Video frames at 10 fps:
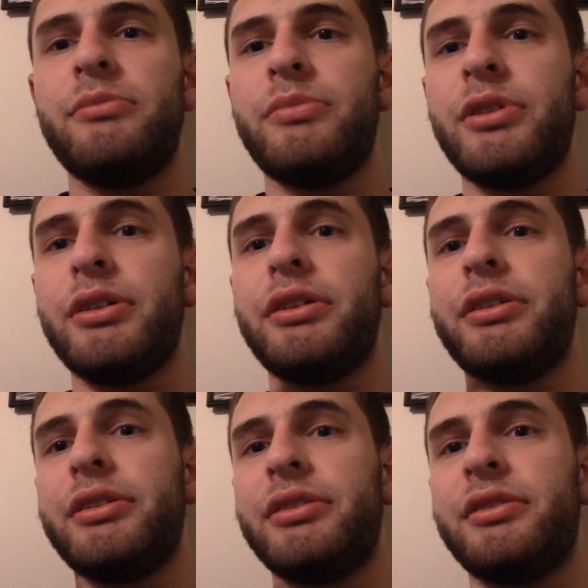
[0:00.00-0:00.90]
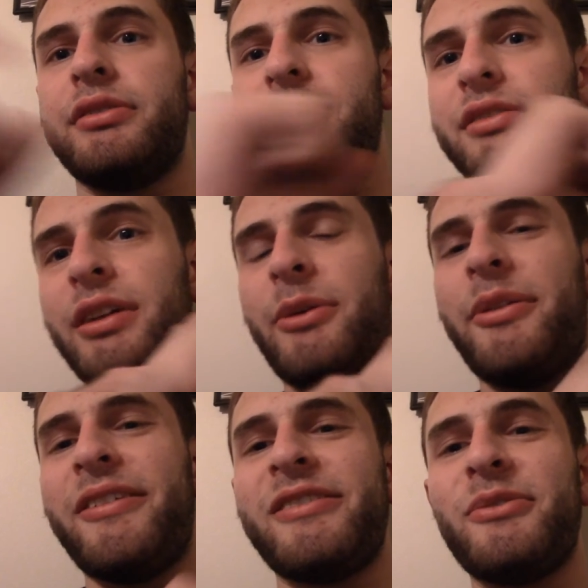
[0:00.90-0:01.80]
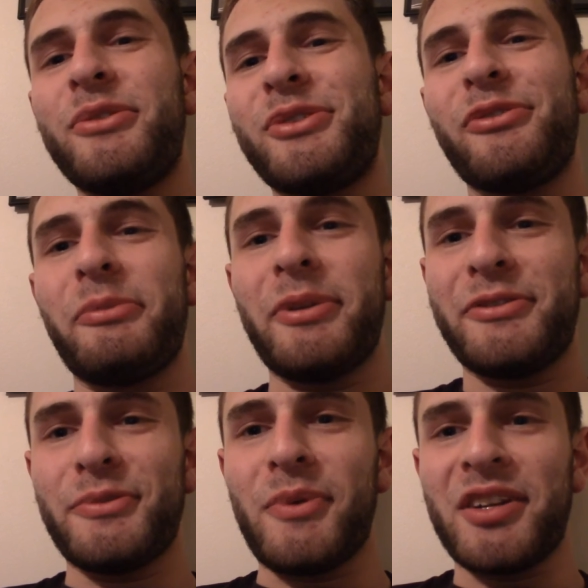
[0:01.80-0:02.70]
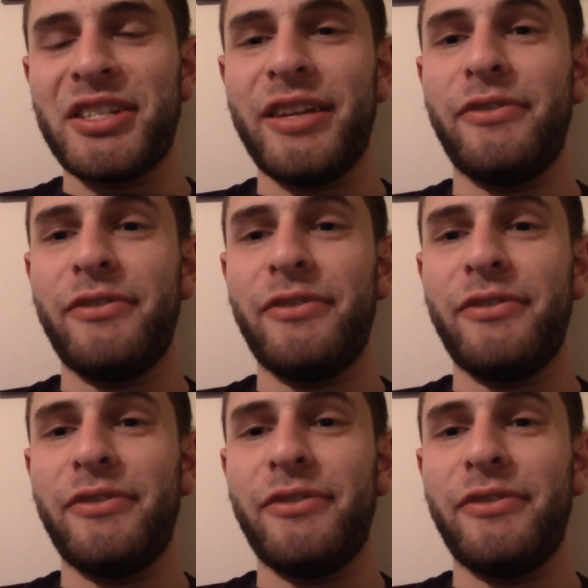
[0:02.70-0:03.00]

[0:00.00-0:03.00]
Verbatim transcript: But I want to thank you all so very much for watching.